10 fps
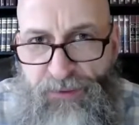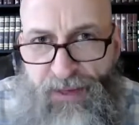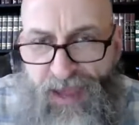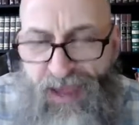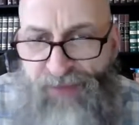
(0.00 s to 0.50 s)

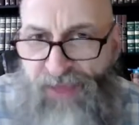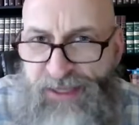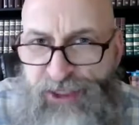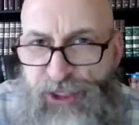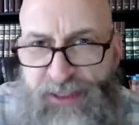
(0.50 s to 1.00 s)
And they should
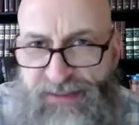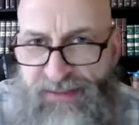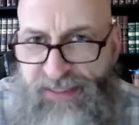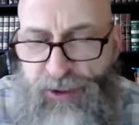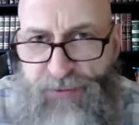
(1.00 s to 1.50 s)
consider
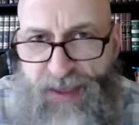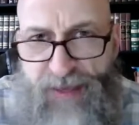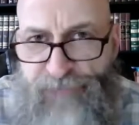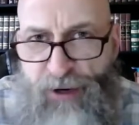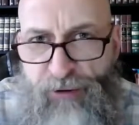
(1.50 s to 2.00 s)
that
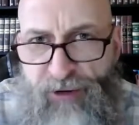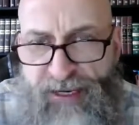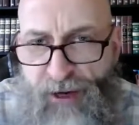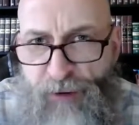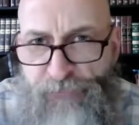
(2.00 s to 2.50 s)
very
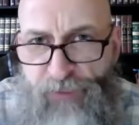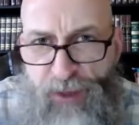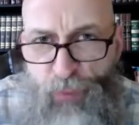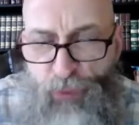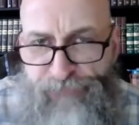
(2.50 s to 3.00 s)
carefully with
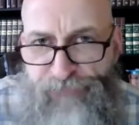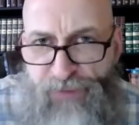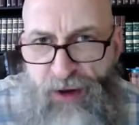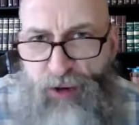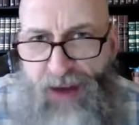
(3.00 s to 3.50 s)

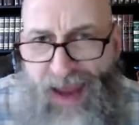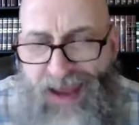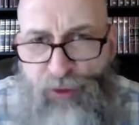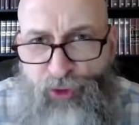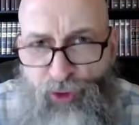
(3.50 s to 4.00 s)
fear and
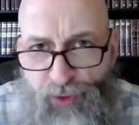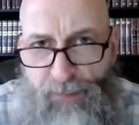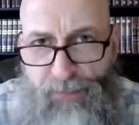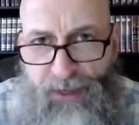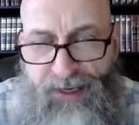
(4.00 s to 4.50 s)

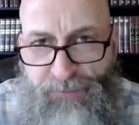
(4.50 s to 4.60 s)
trembling,